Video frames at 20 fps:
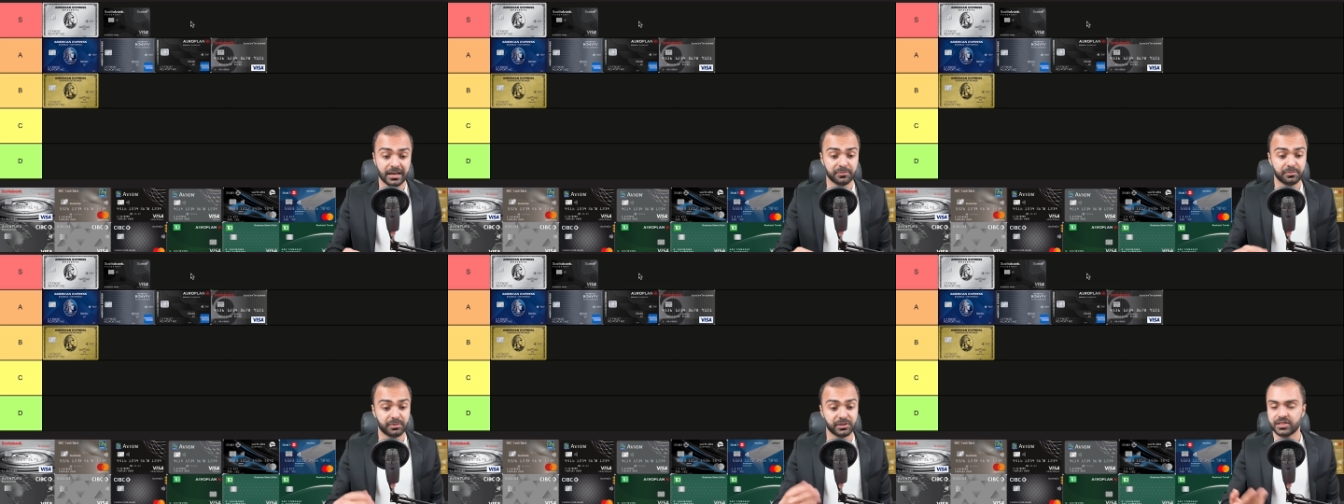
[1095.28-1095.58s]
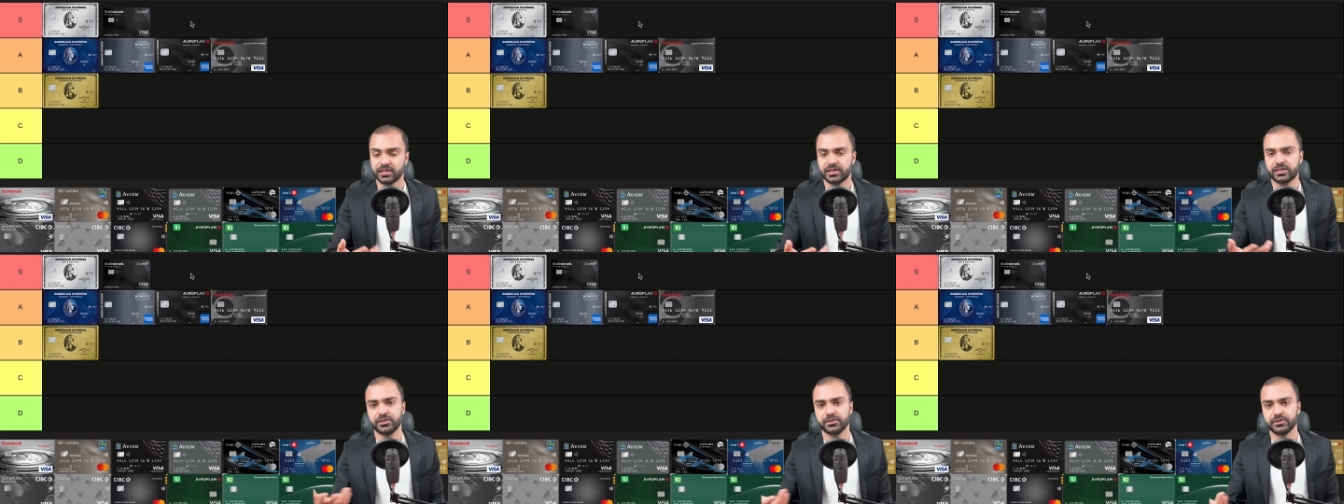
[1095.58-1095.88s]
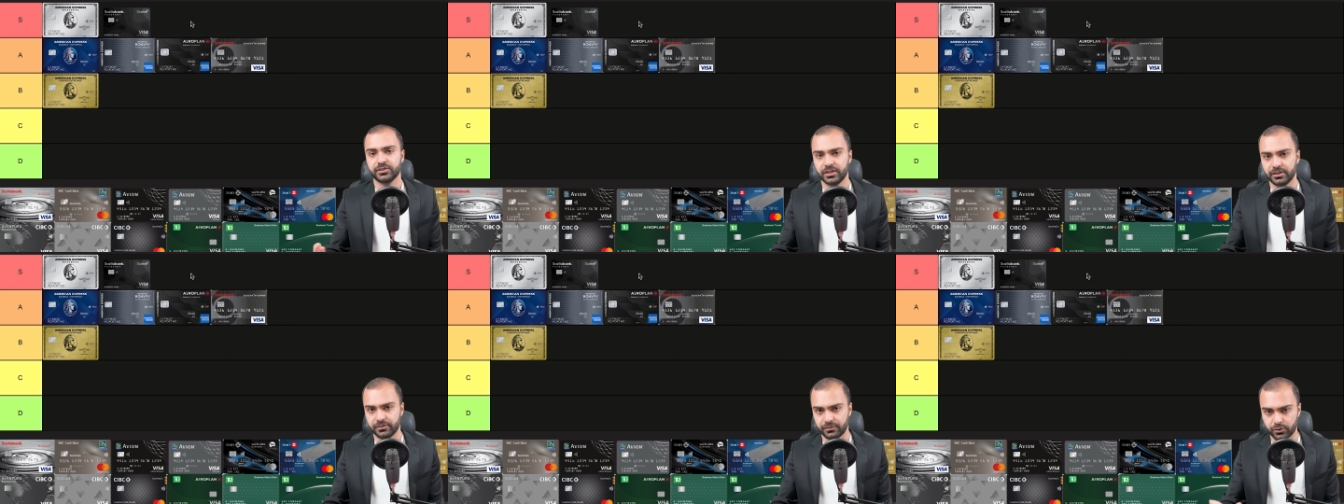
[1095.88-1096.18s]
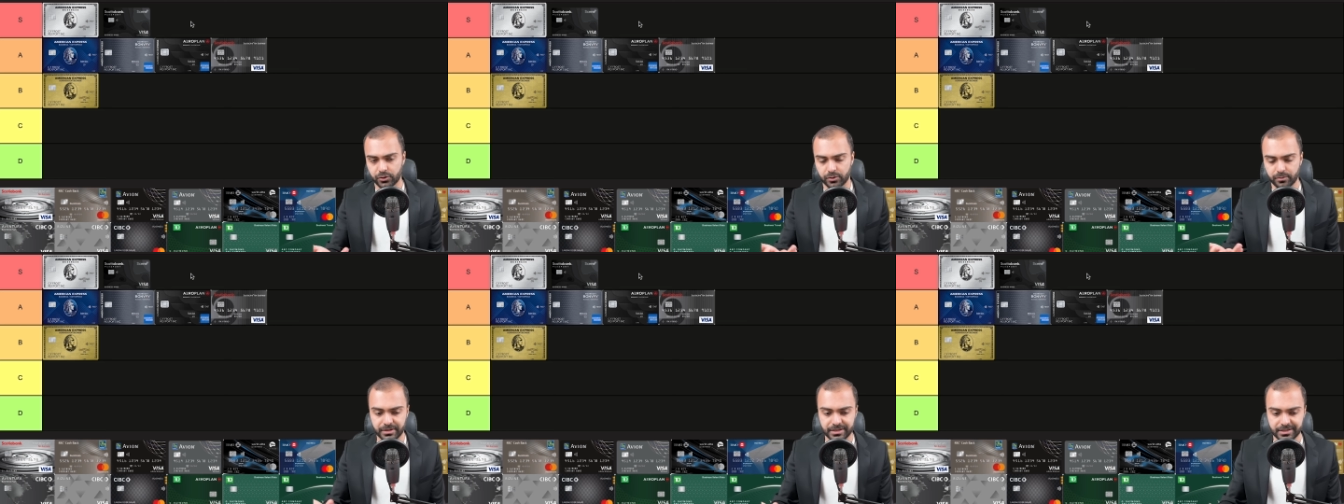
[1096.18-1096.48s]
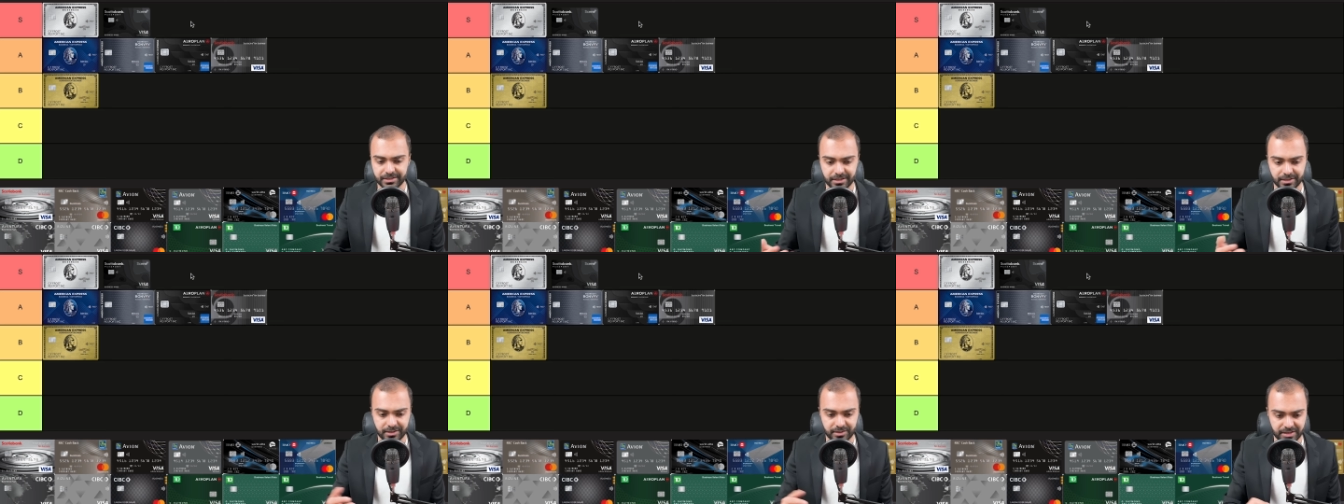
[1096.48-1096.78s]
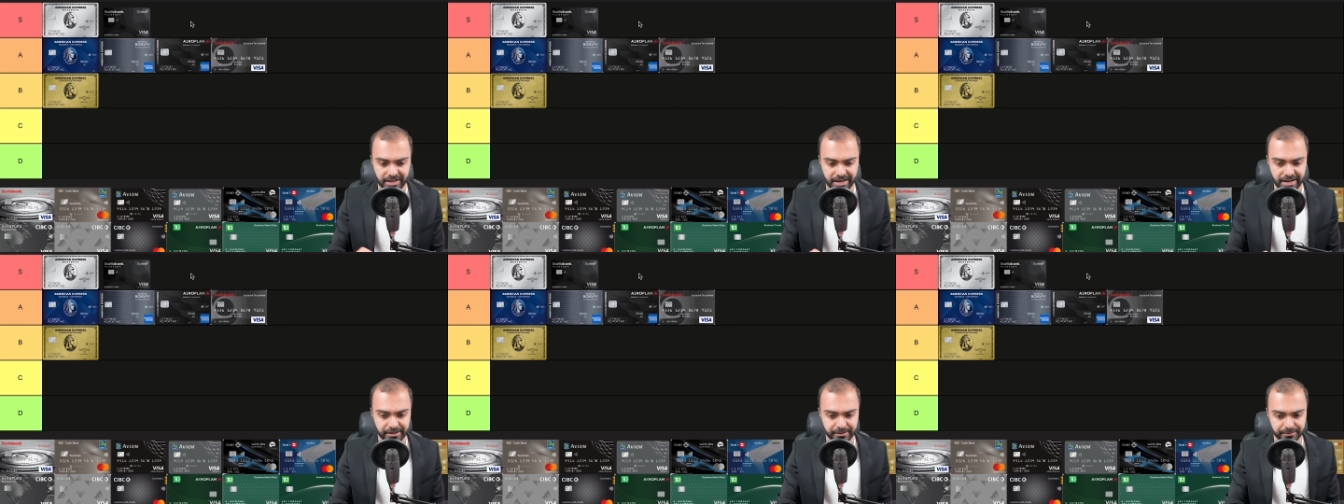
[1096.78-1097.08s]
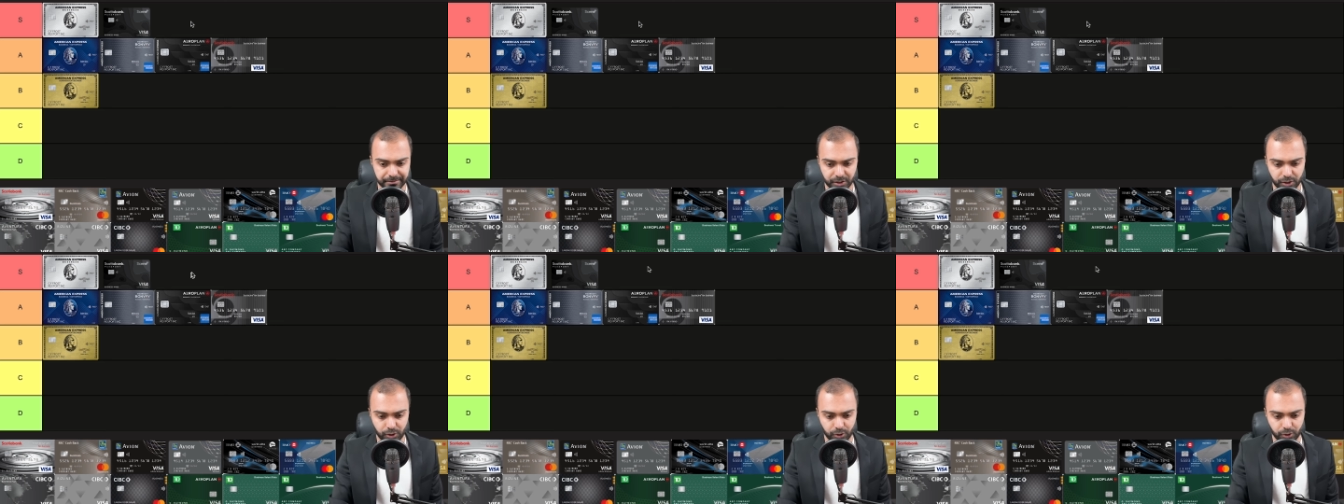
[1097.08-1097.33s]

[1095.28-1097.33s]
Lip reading: particularly if you're a business that,